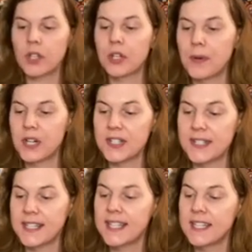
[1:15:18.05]
Your
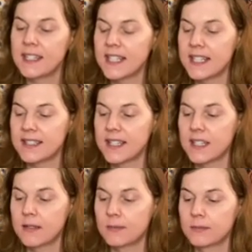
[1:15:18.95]
person again is
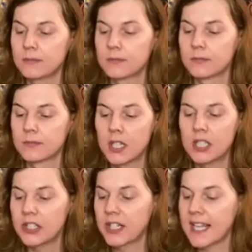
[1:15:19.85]

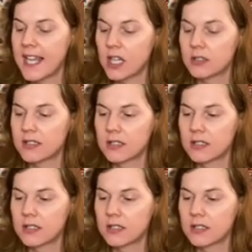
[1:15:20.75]
clearing out